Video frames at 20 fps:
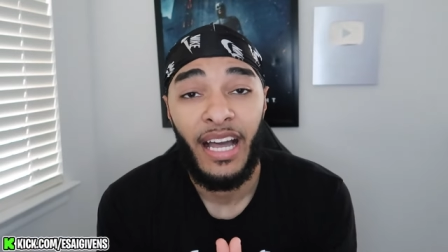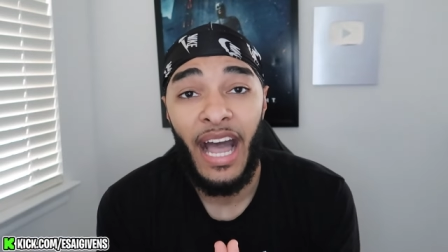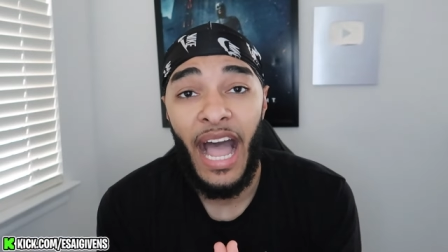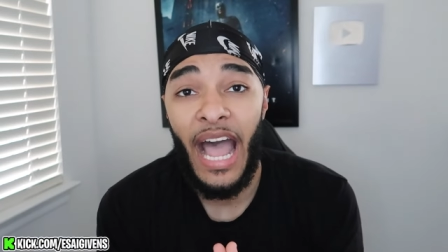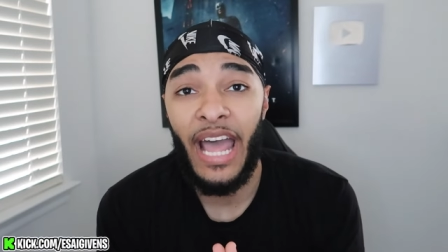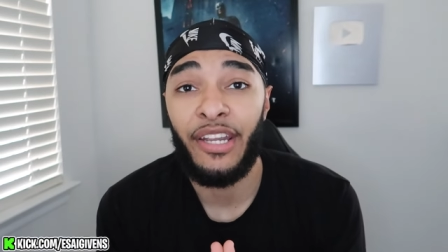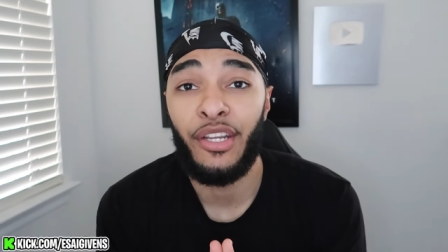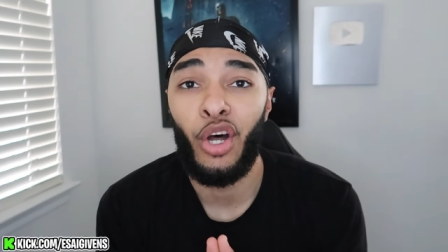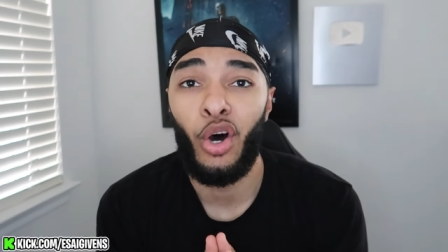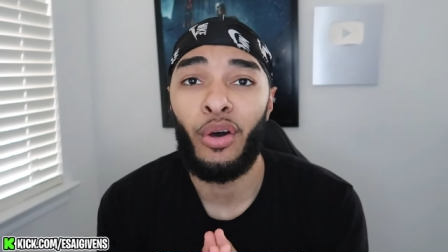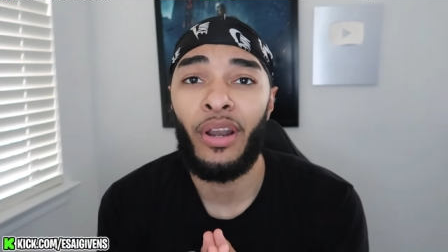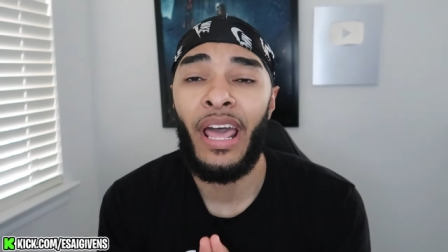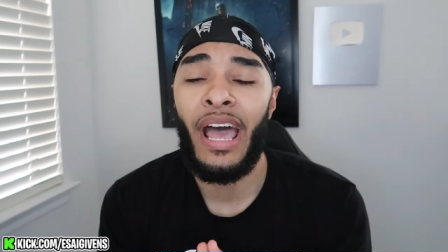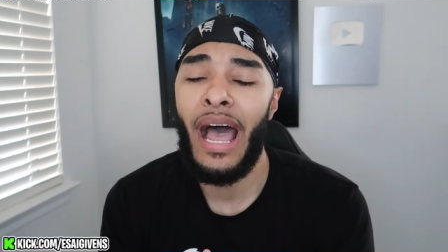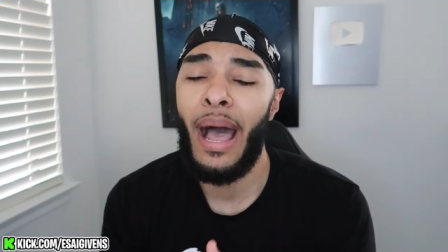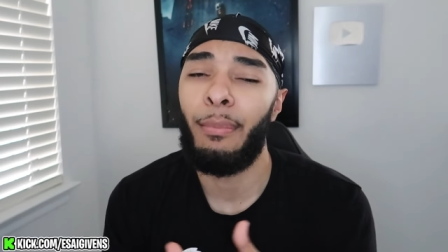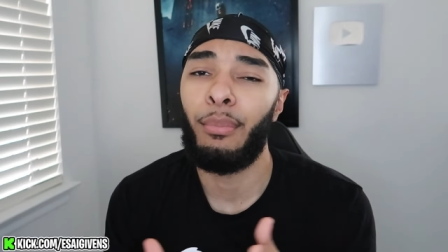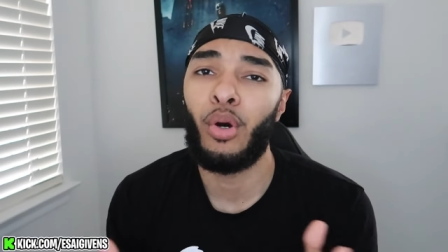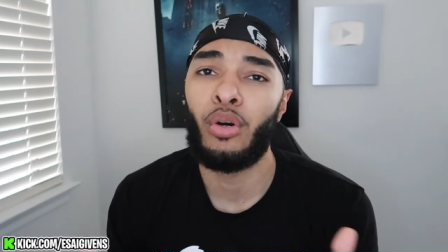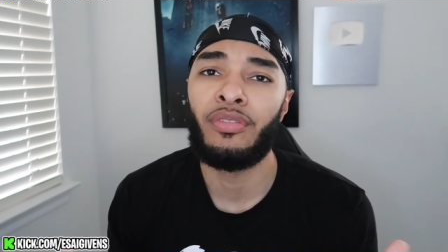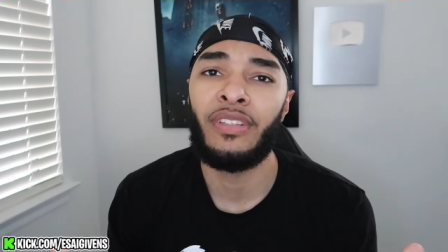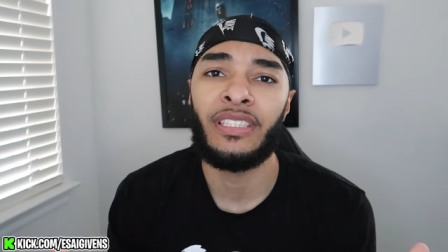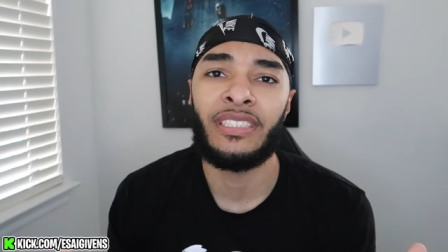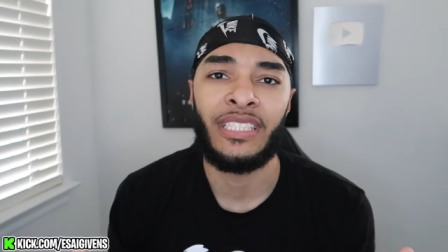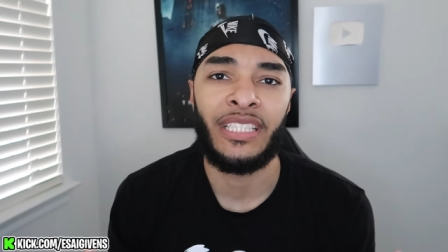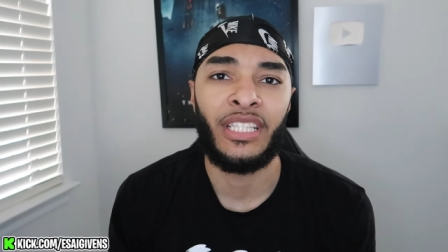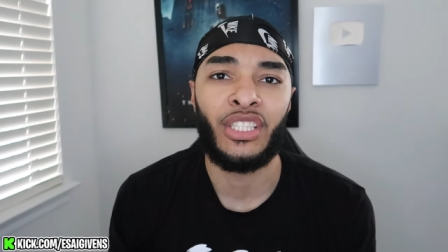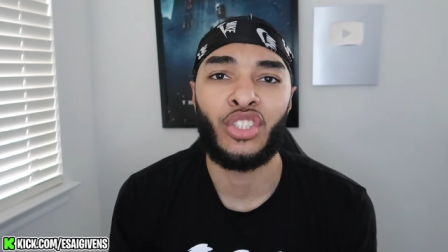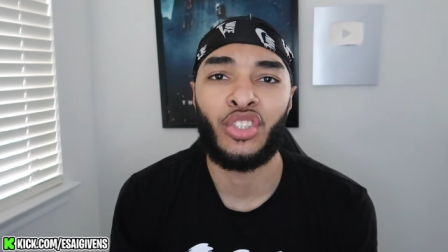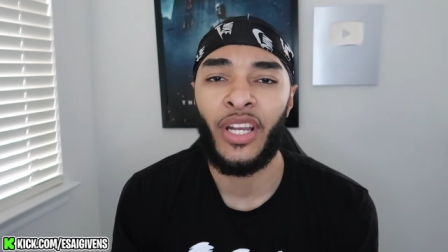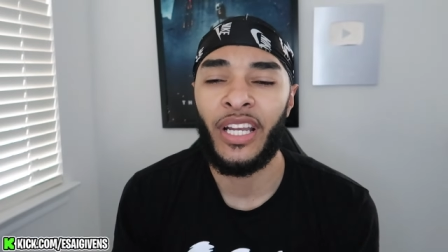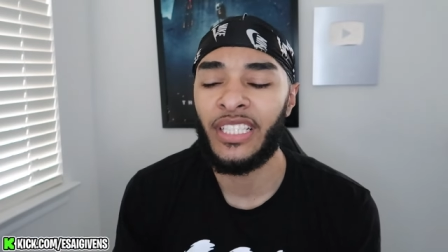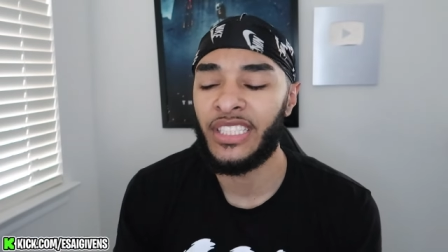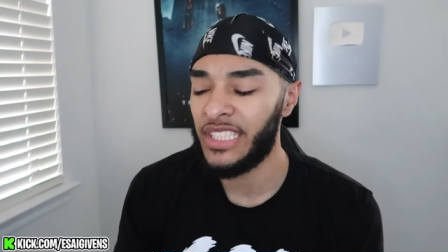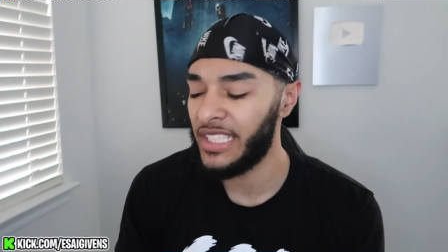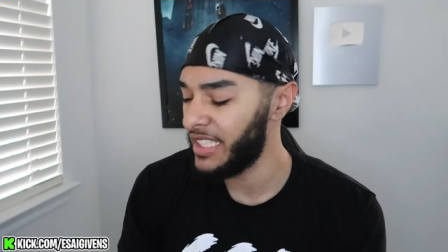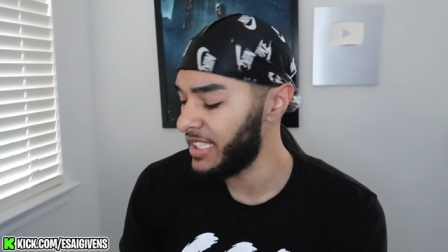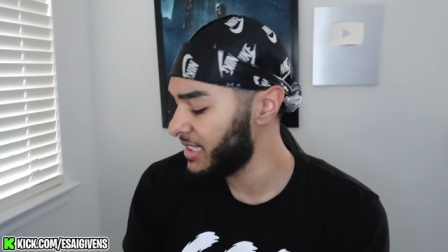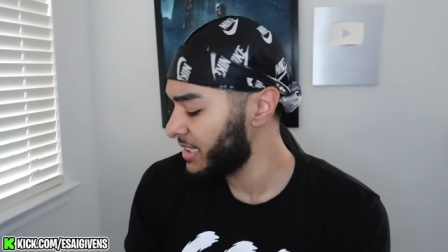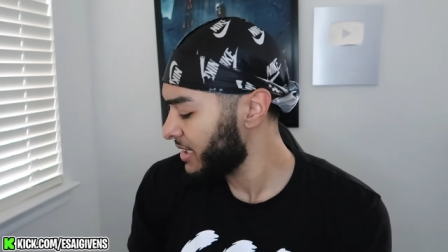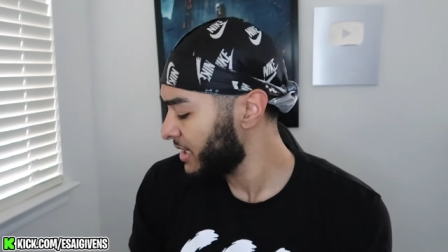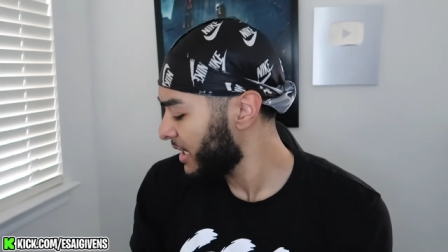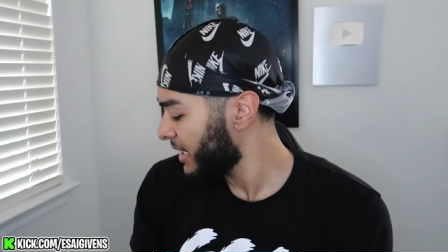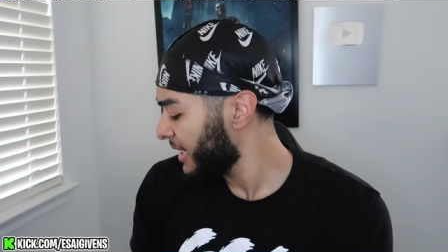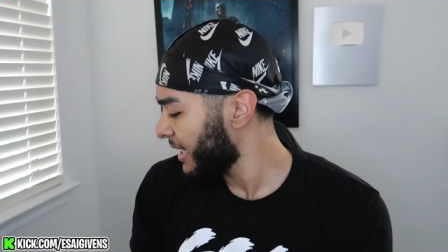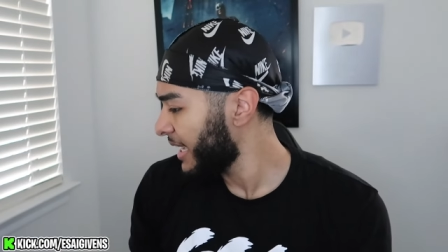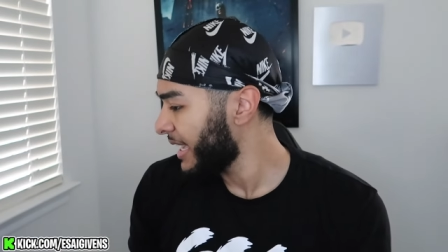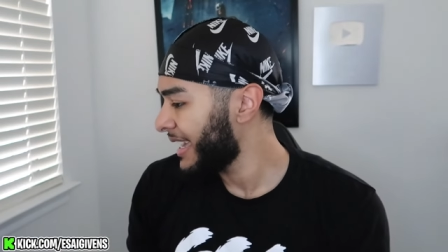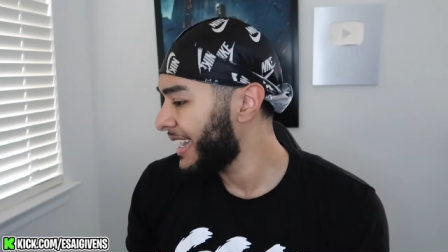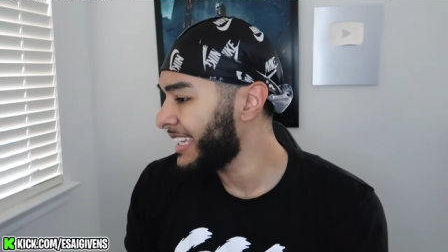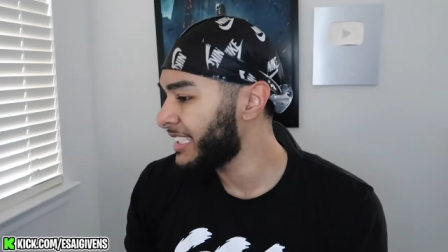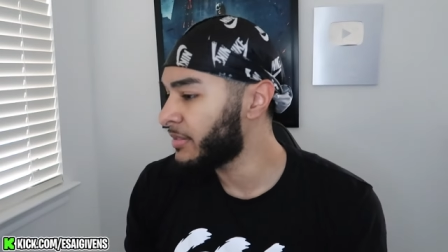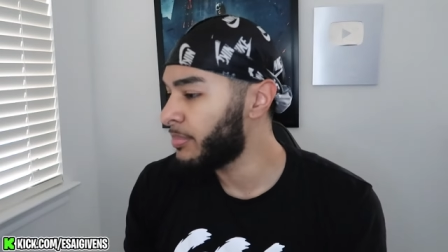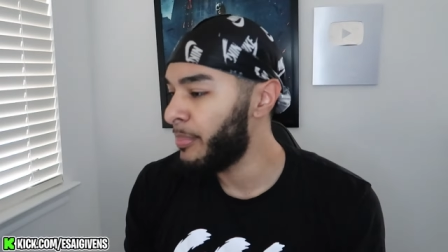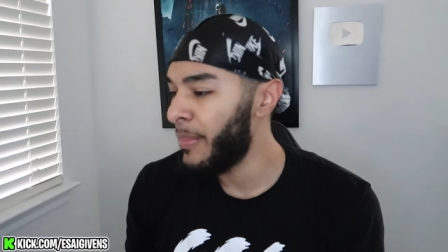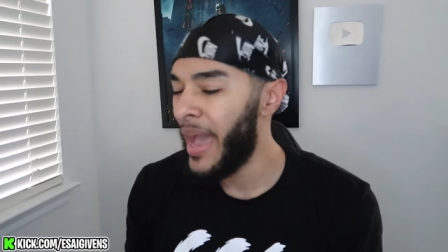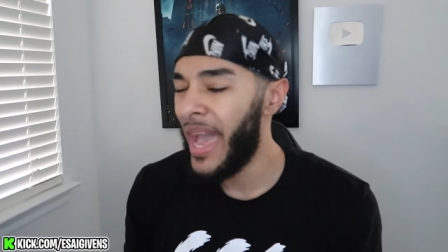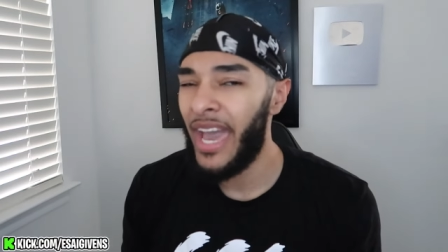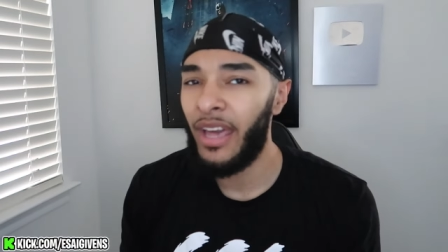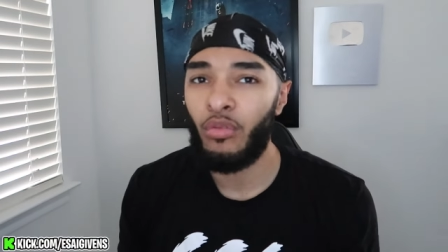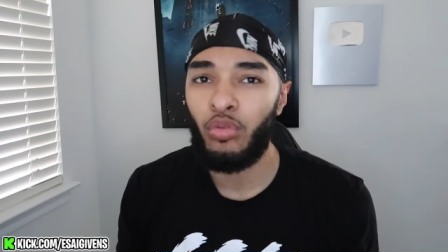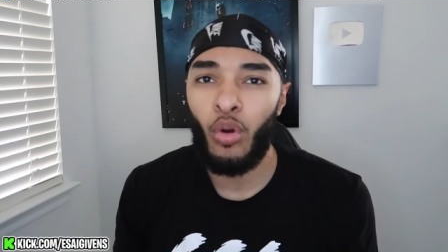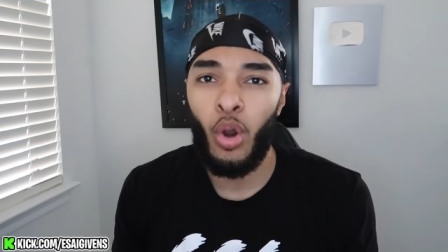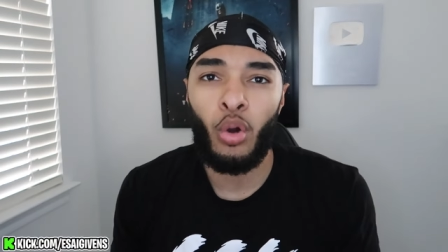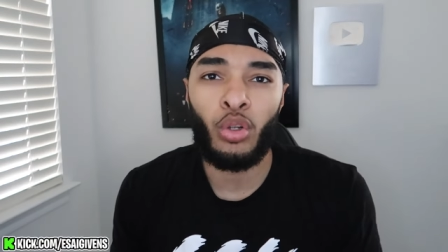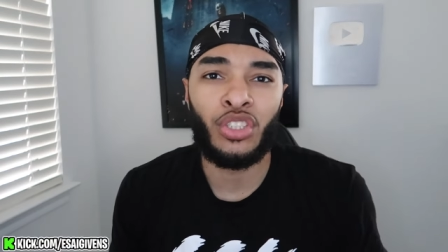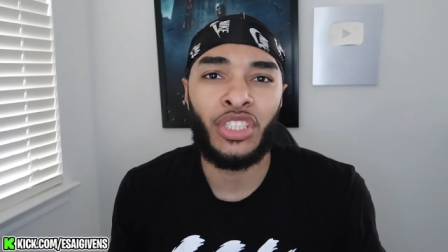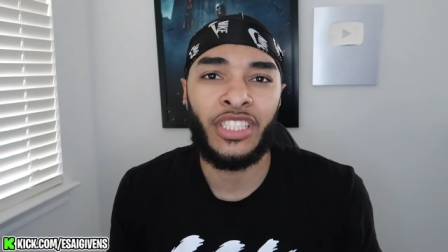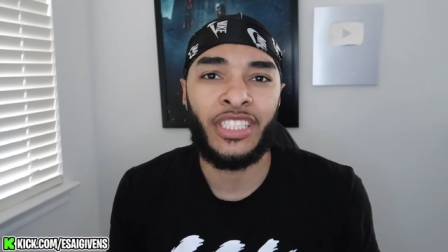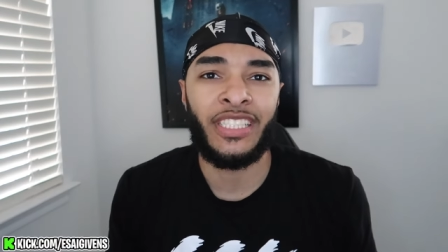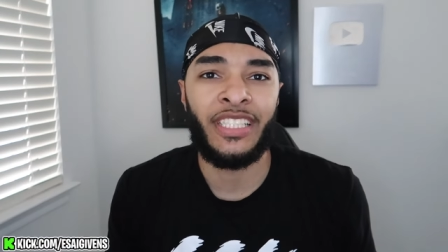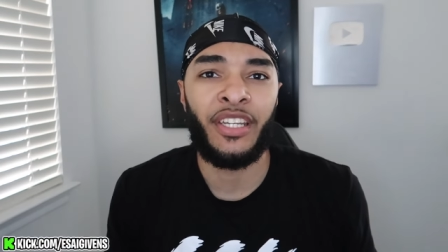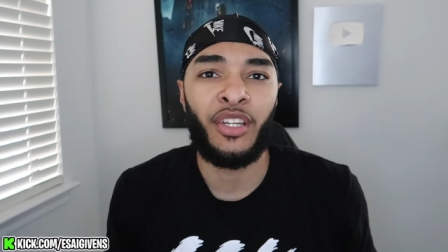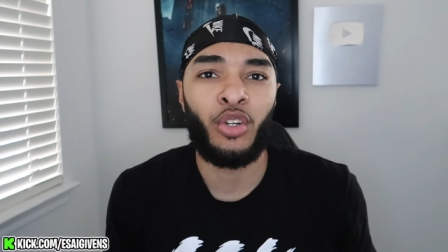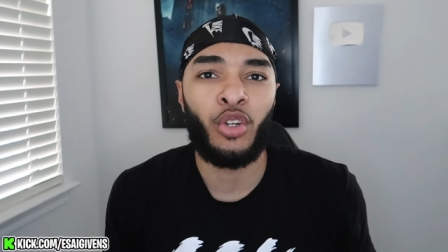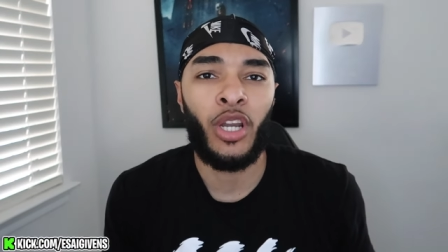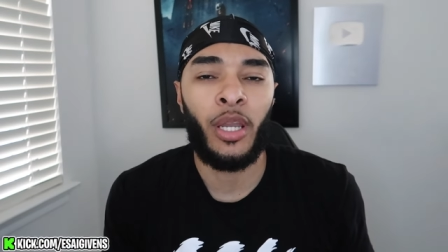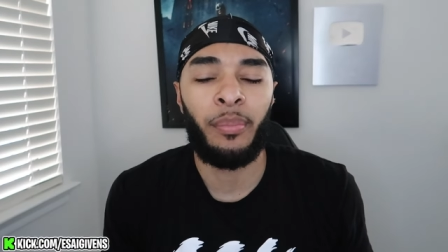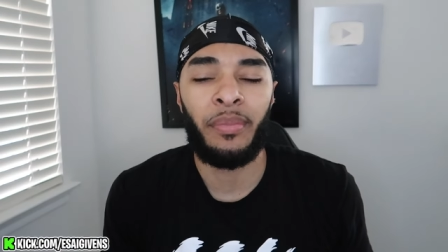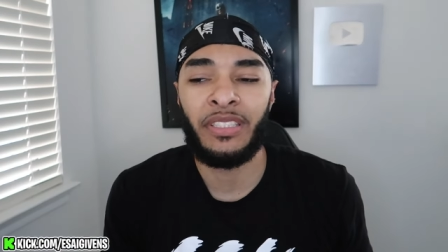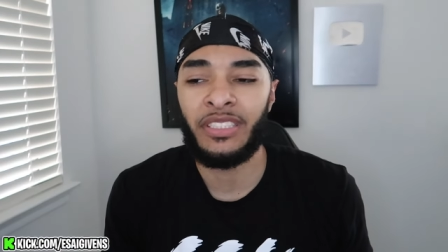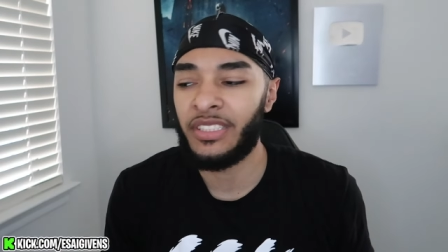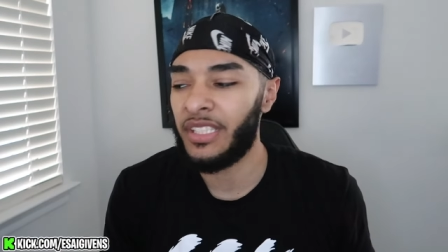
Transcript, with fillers: I know that I moved into the trenches. It's mad roaches in the crib and